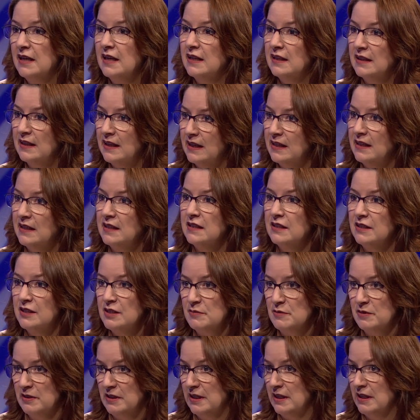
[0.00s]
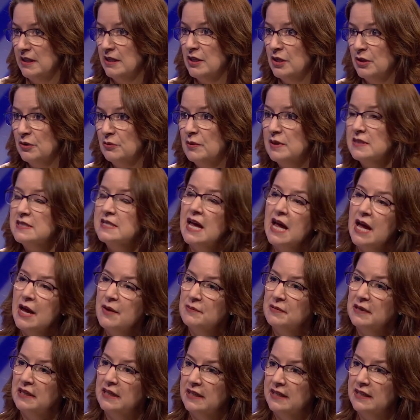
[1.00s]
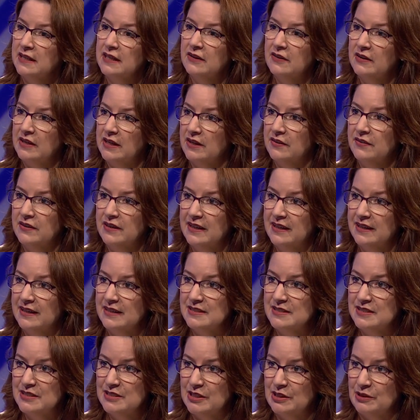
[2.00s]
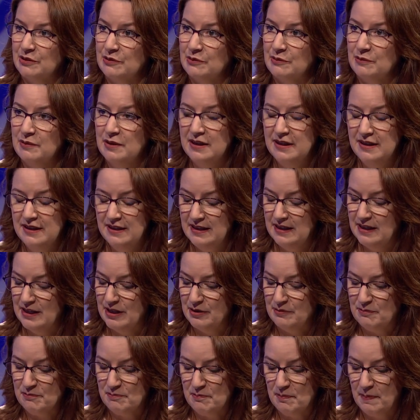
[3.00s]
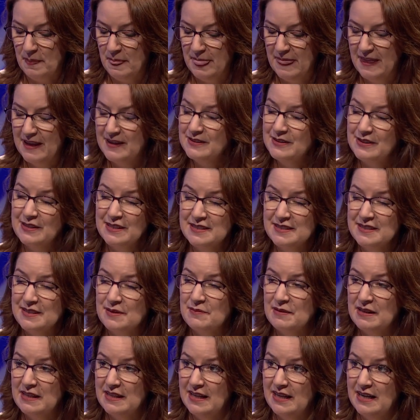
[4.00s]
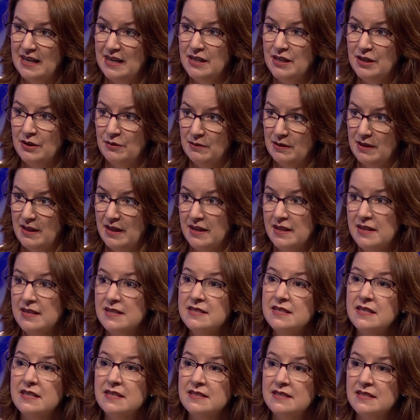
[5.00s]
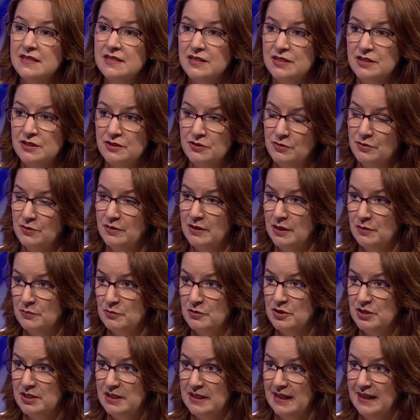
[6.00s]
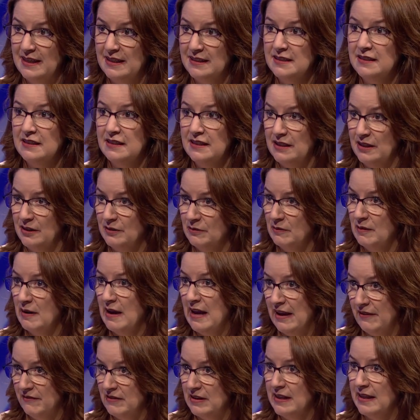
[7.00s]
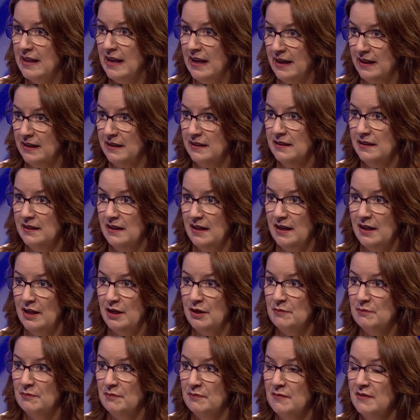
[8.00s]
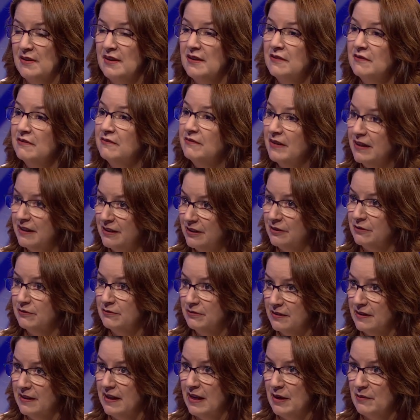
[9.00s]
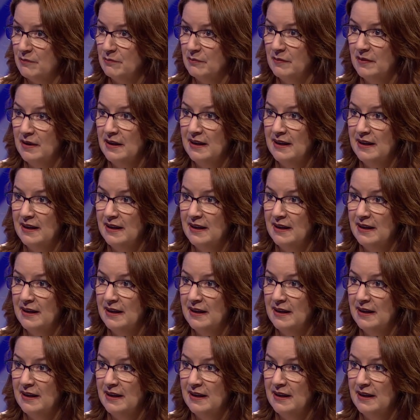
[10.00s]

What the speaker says: letting the community know what's happening in their area, and so so that's something that I know a lot of the citizens truly appreciate, you know, having that venue for them.